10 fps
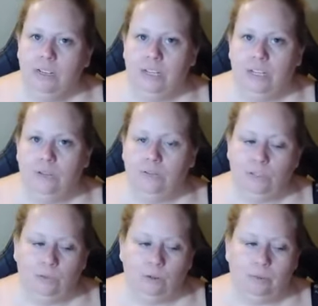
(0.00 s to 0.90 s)
that you
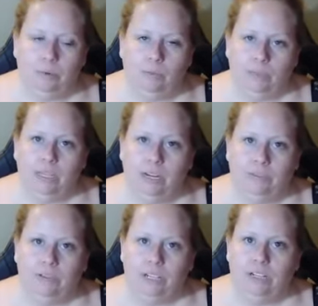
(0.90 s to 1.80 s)
want to be really
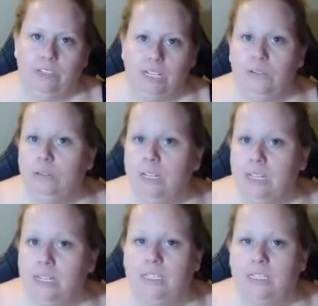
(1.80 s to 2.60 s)
careful that you're diluting it,